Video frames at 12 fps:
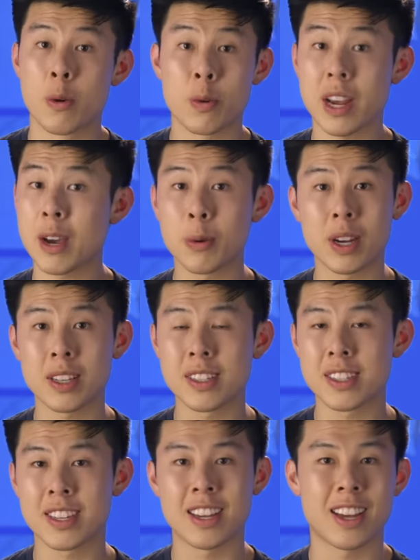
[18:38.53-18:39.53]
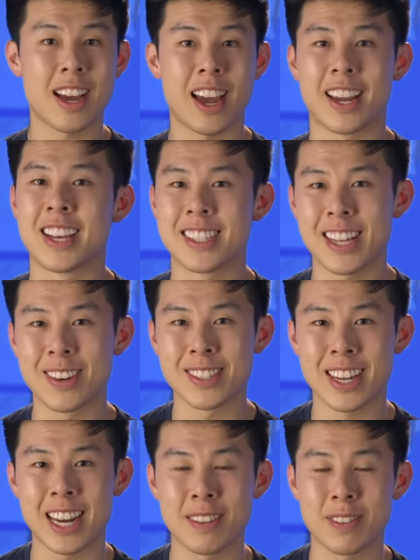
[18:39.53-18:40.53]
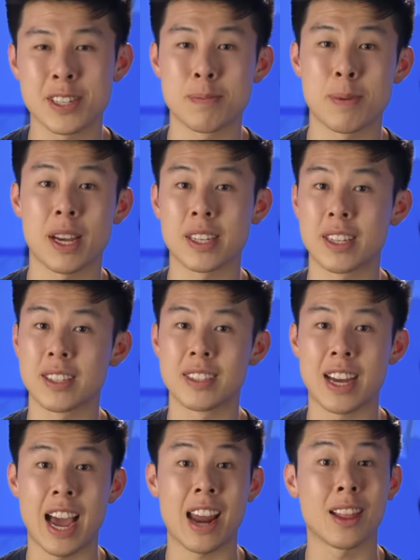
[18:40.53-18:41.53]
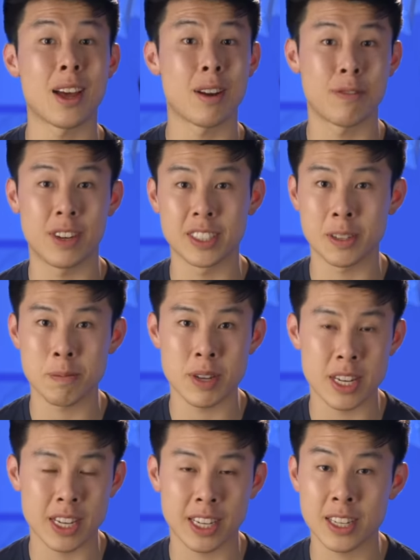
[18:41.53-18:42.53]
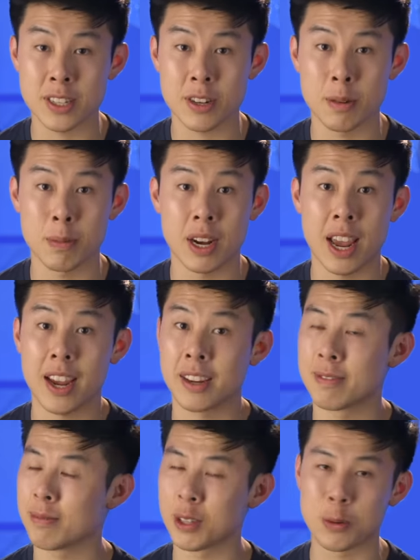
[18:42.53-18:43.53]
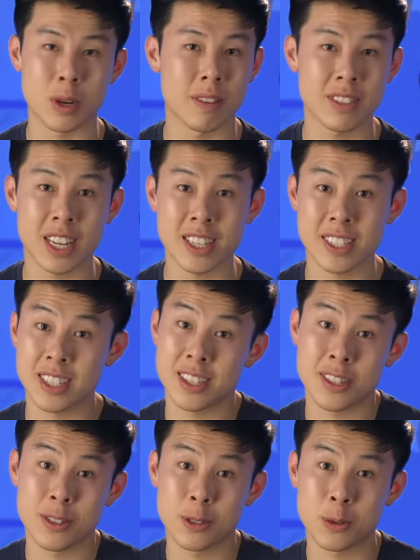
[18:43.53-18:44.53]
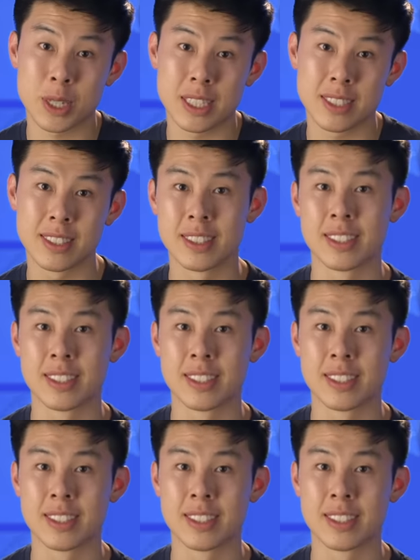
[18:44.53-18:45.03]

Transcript: Rie wins. I guess that was kind of expected. I had a lot of fun competing against her, but hey, the Queen of Tasty is still queen.